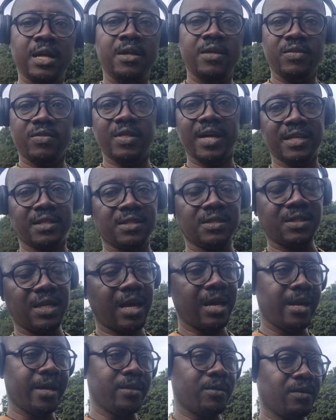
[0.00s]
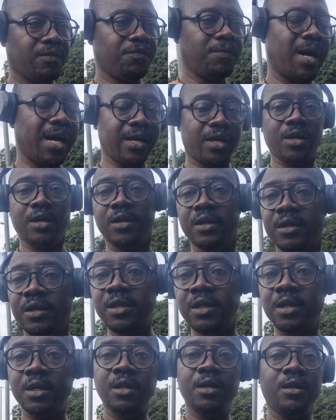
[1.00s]
that is the end of my,
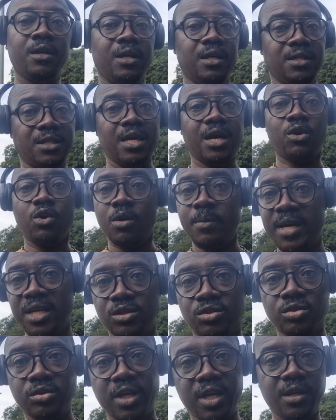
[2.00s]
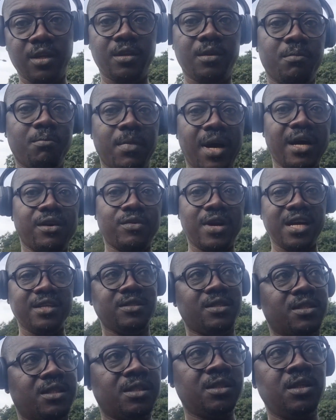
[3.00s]
is your commentary, my
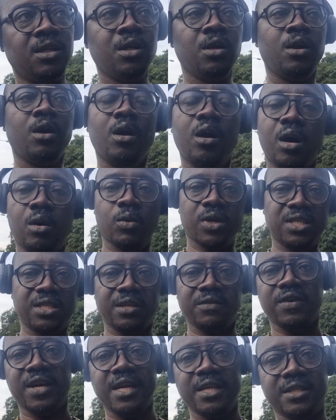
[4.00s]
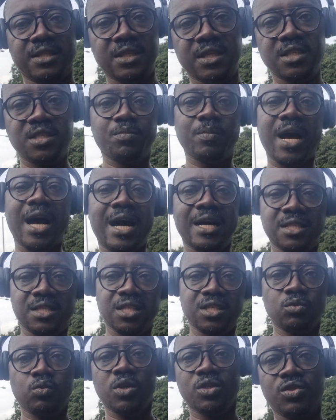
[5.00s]
rant, or whatever it is. But I
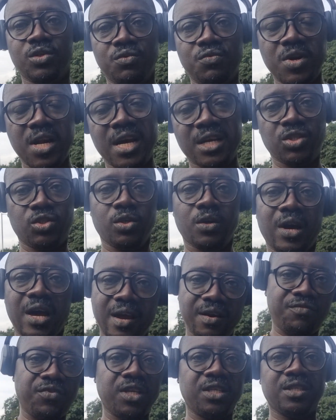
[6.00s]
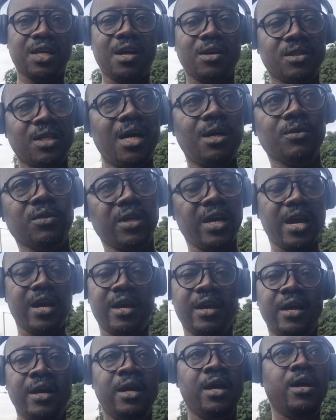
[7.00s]
just want to reassure every child out there,
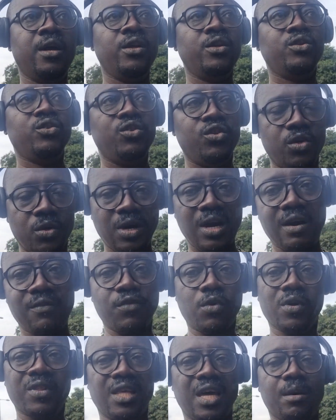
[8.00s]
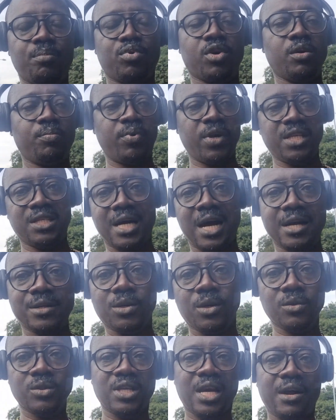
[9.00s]
you have got the appropriate
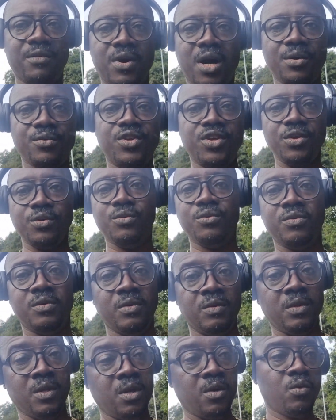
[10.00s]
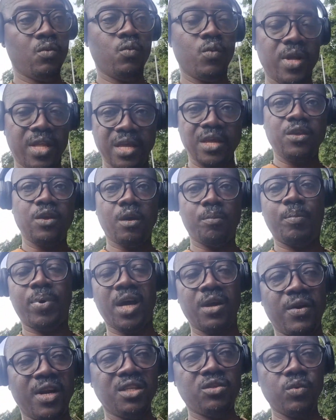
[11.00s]
adult around you, within your
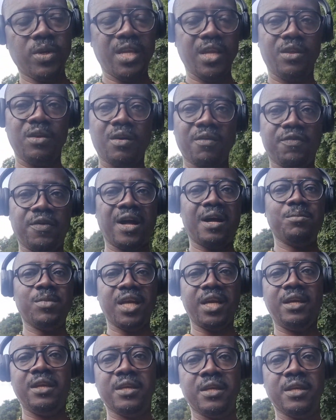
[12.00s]
parents, within your family,